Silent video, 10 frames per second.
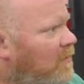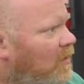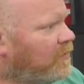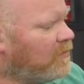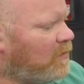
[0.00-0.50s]

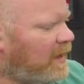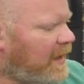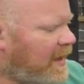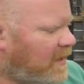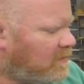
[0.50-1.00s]
melt through I
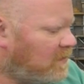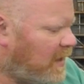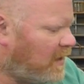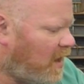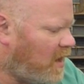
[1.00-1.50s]
had
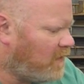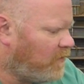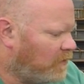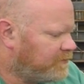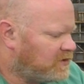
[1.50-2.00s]
at higher
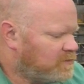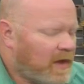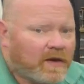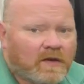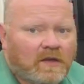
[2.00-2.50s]
voltage
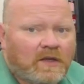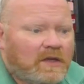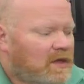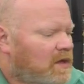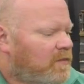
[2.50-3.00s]
better.
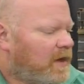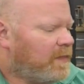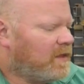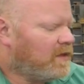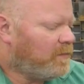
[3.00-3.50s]
But
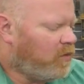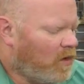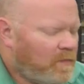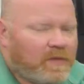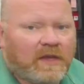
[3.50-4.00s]
the
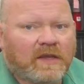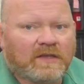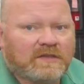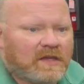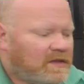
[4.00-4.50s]
point being
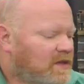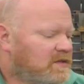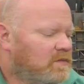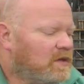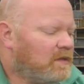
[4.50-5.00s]
is, it
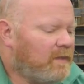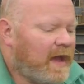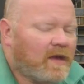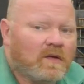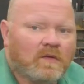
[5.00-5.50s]
doesn't really
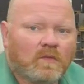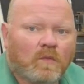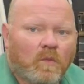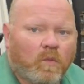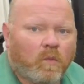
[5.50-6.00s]
matter
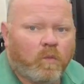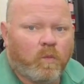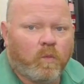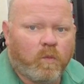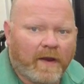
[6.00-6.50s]

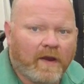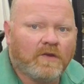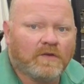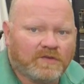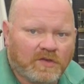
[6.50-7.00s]
where
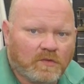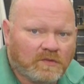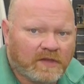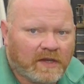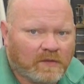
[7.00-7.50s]
you're
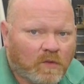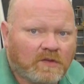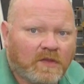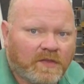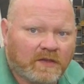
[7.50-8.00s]
tuned in,
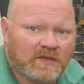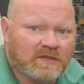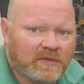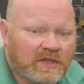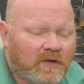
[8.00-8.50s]
what the
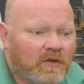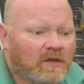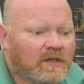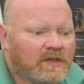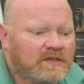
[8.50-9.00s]
thickness of
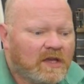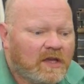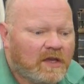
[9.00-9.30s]
material is.